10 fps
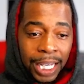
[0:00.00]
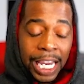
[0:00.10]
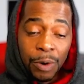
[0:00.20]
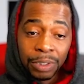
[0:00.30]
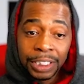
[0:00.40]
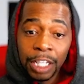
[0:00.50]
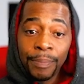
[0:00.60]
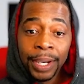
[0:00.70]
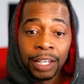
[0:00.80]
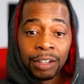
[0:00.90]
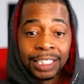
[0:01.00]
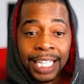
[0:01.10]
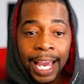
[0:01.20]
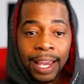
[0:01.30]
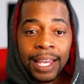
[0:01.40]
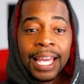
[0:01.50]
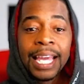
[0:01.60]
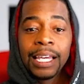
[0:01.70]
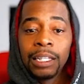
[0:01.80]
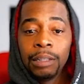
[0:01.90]
It will still make your chat
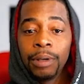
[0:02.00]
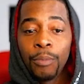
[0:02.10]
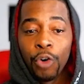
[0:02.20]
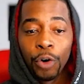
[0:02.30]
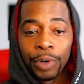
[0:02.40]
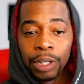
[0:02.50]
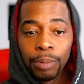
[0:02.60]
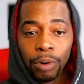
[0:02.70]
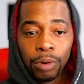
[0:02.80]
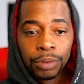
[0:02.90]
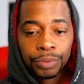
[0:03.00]
a little bit more readable.